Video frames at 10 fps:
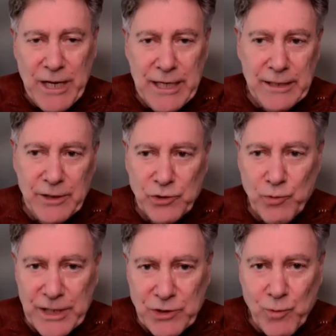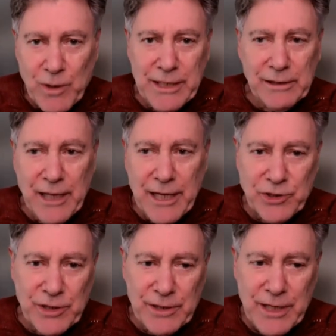way in the 2020
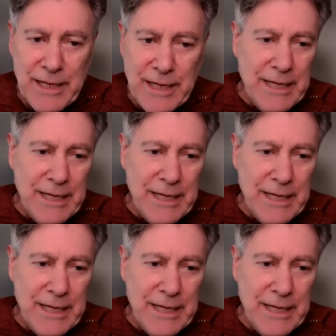election.